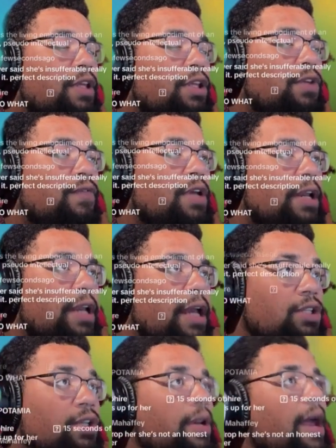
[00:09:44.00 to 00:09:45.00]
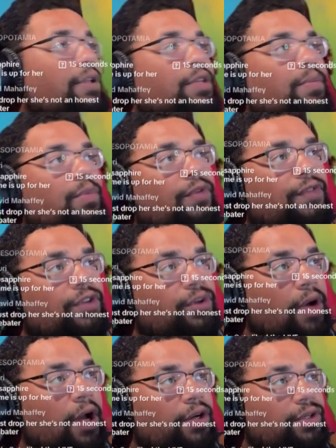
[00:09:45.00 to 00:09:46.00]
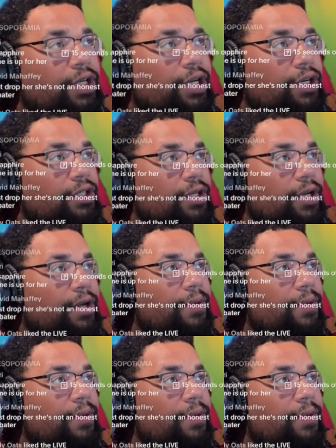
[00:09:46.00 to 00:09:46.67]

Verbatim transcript: you've done it. So now it's years. moved to hundred years ago.